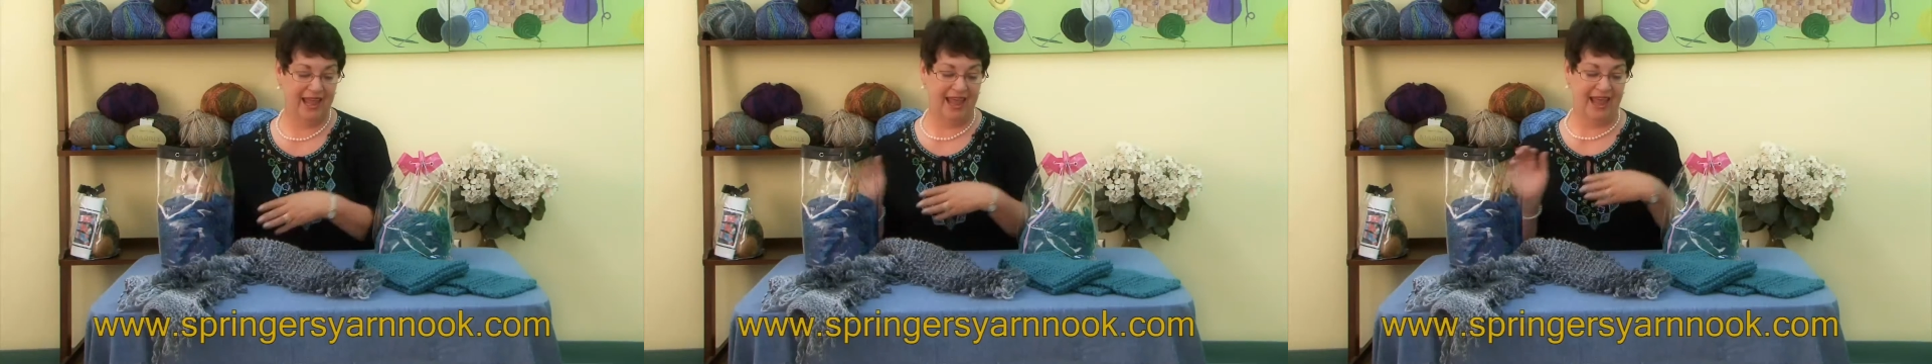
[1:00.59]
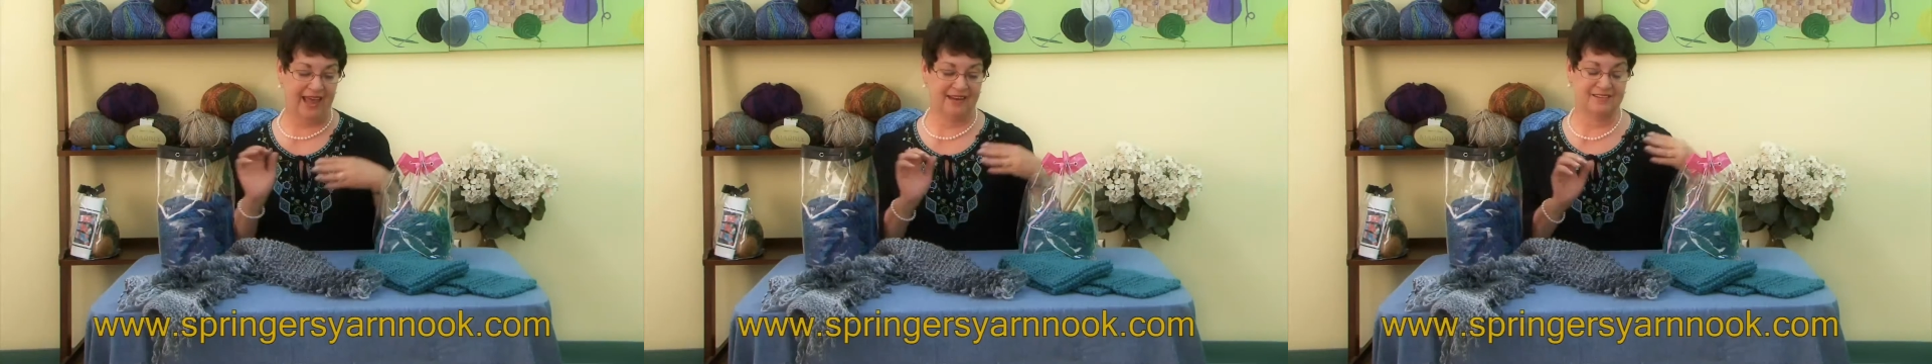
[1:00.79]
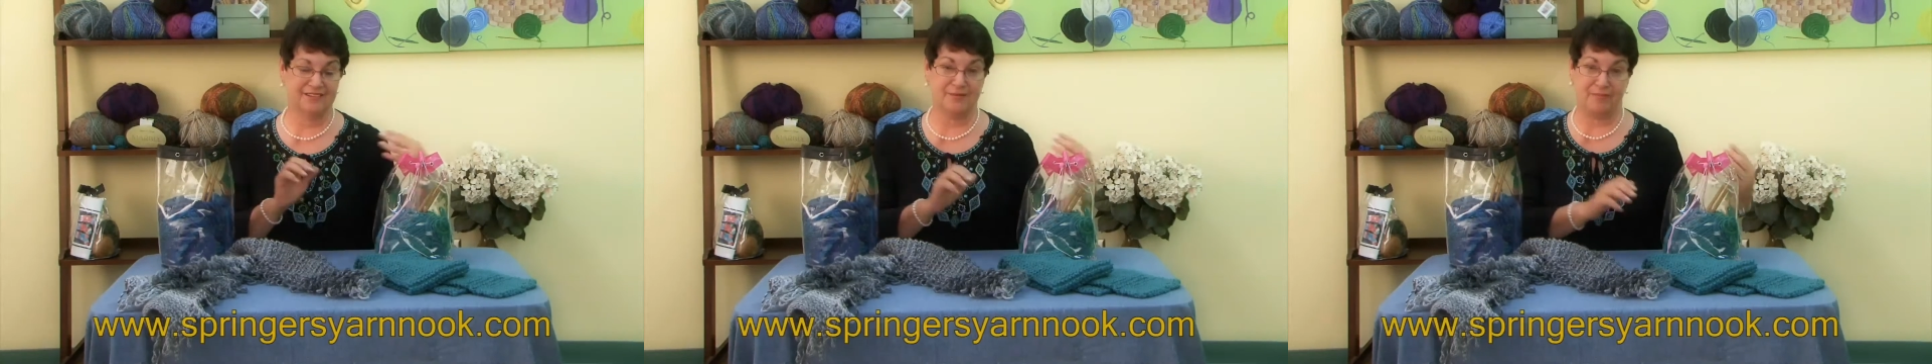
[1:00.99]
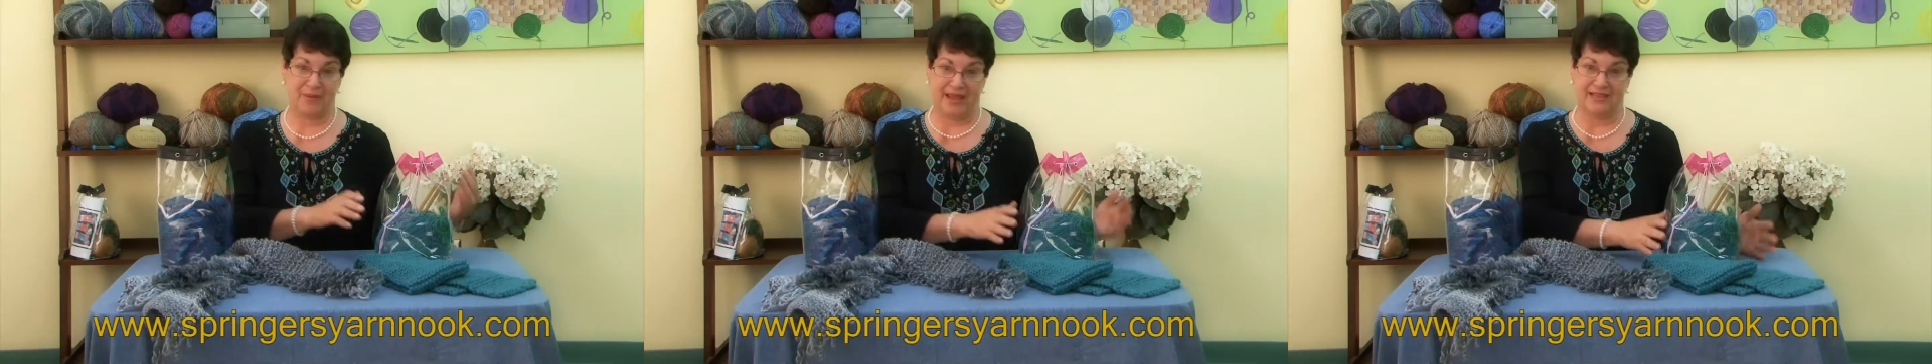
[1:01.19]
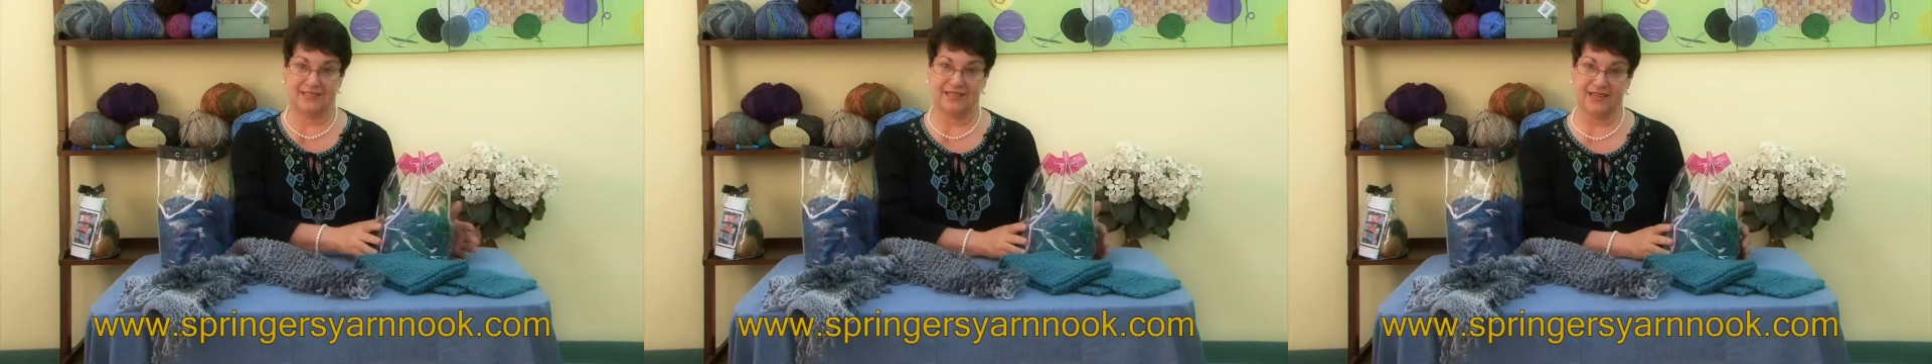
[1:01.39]
And the
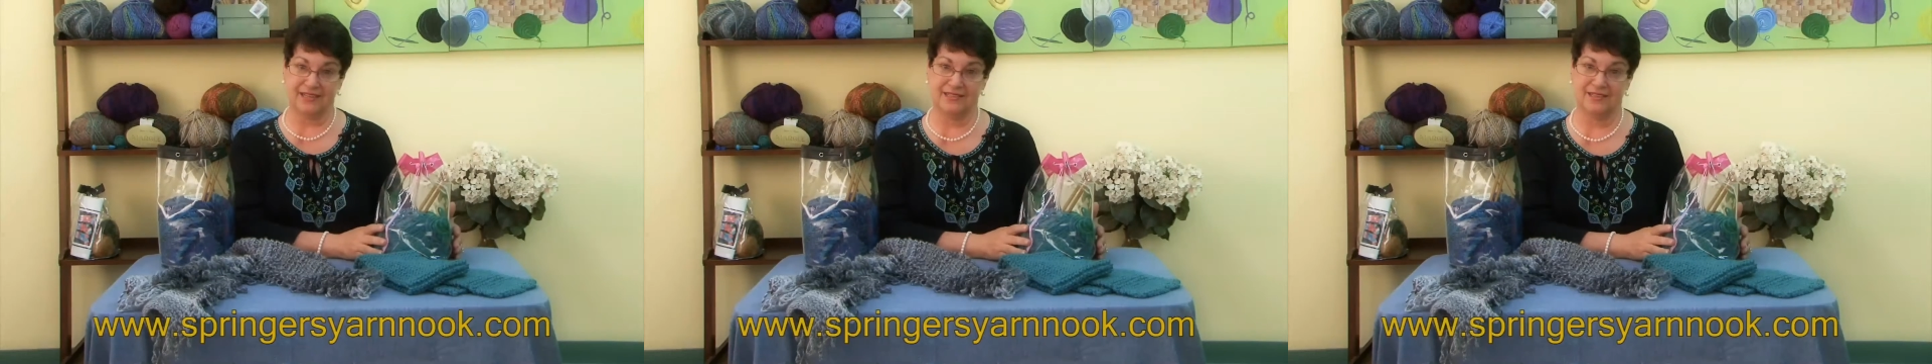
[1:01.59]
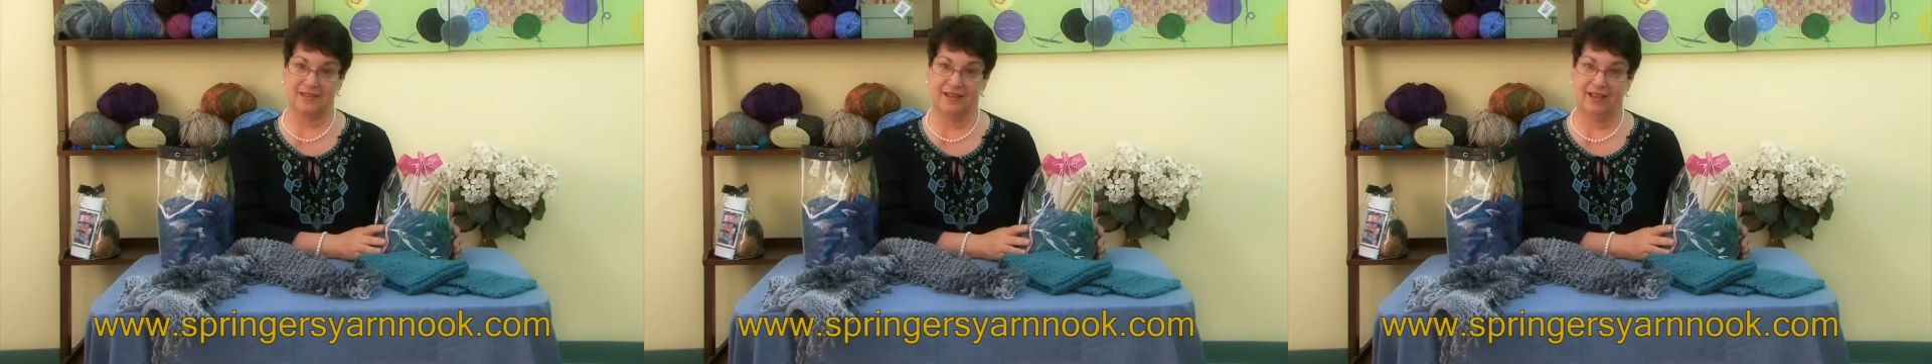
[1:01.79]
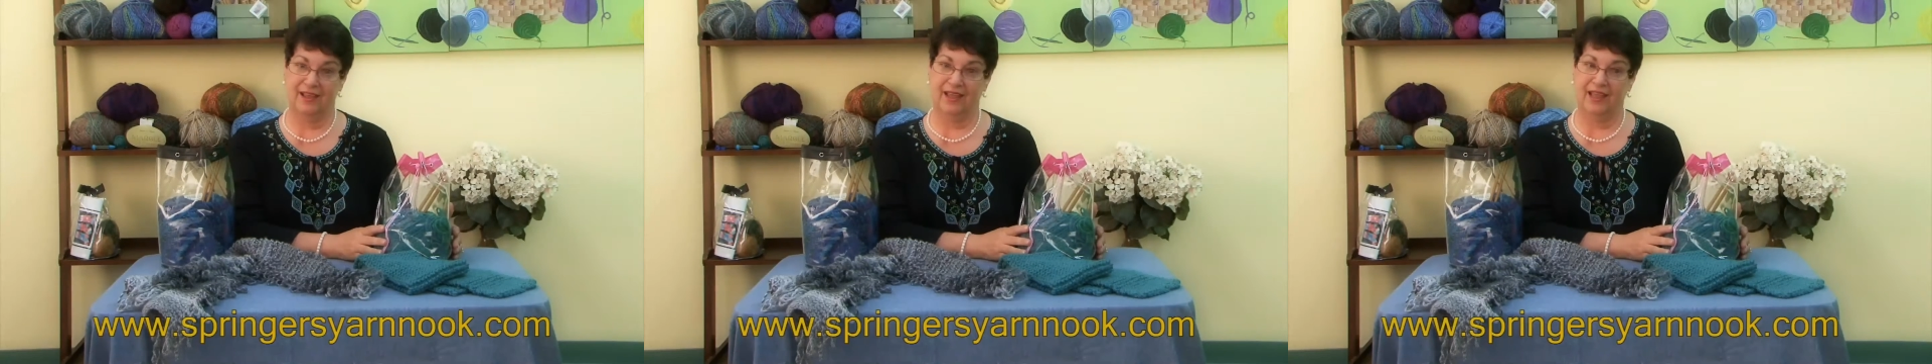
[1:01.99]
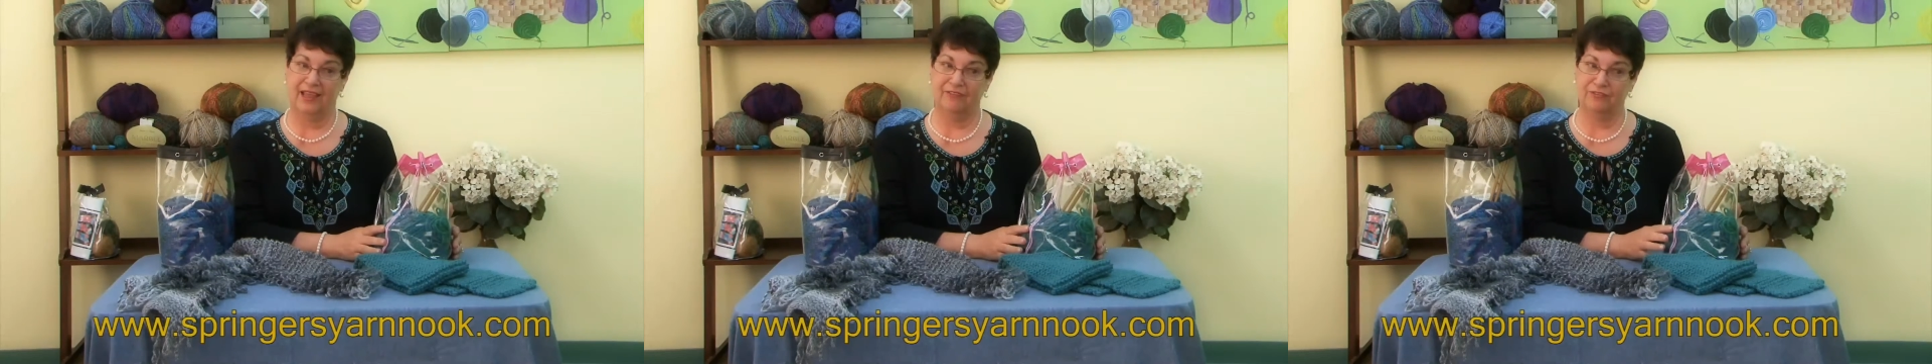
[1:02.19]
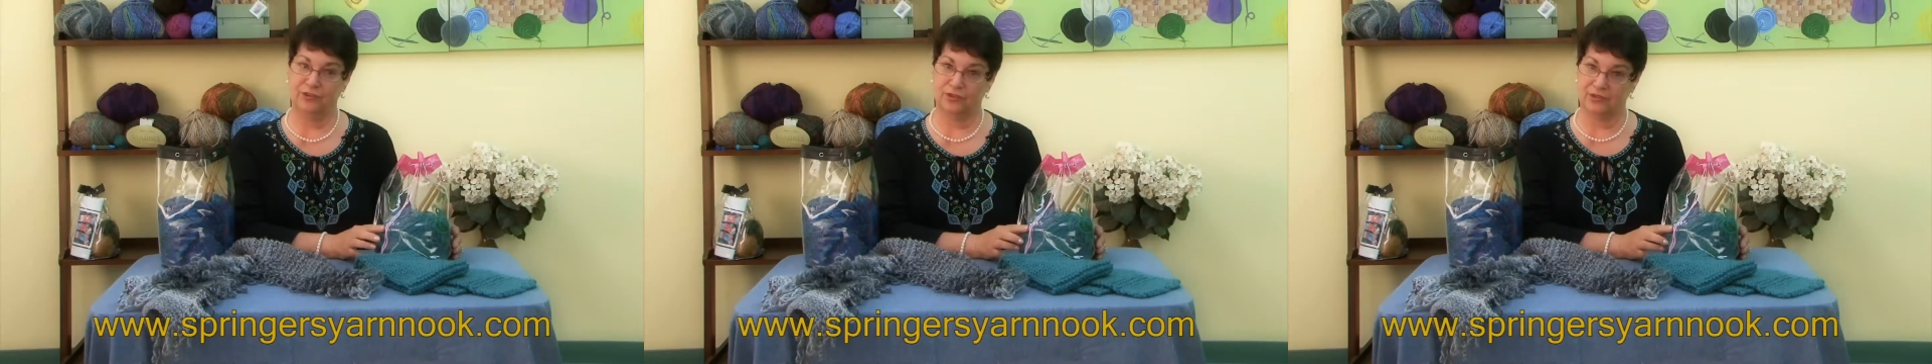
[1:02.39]
basics,
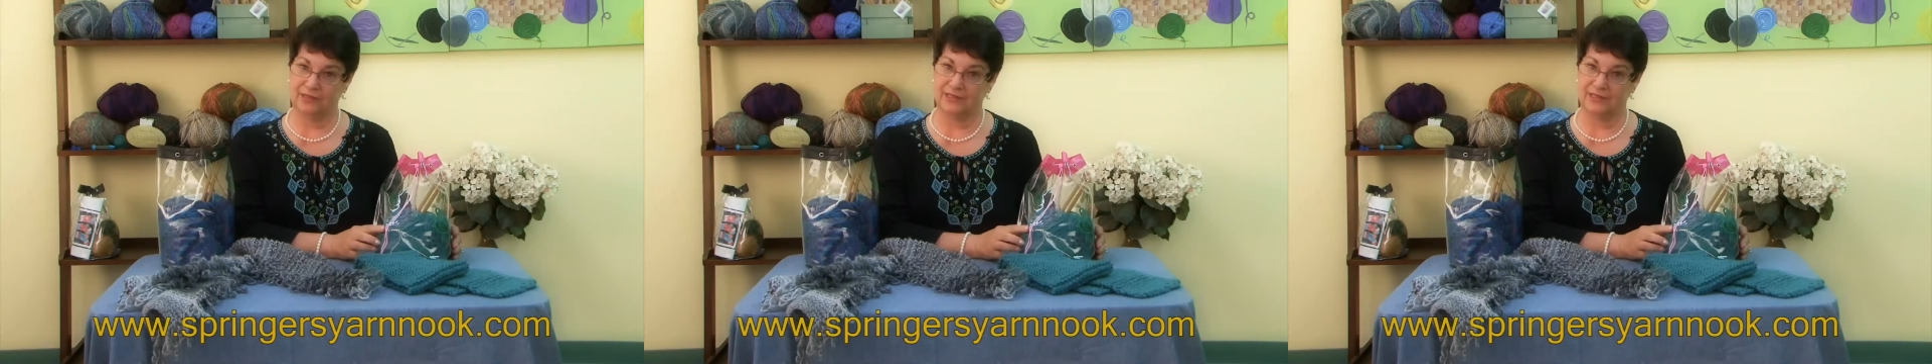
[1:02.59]
if you're a